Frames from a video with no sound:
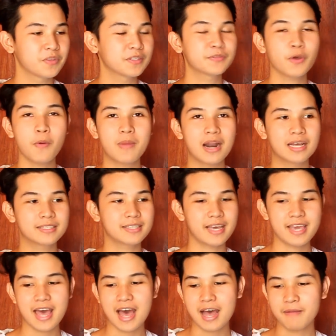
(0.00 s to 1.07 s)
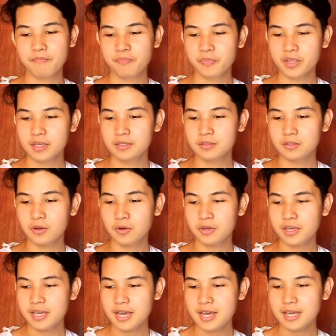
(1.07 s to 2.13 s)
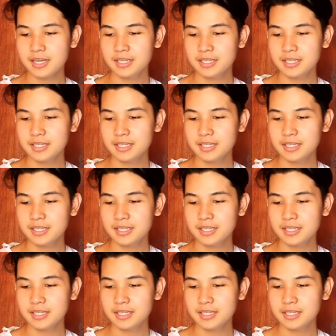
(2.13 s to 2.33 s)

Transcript: Sobrang saya. So yeah.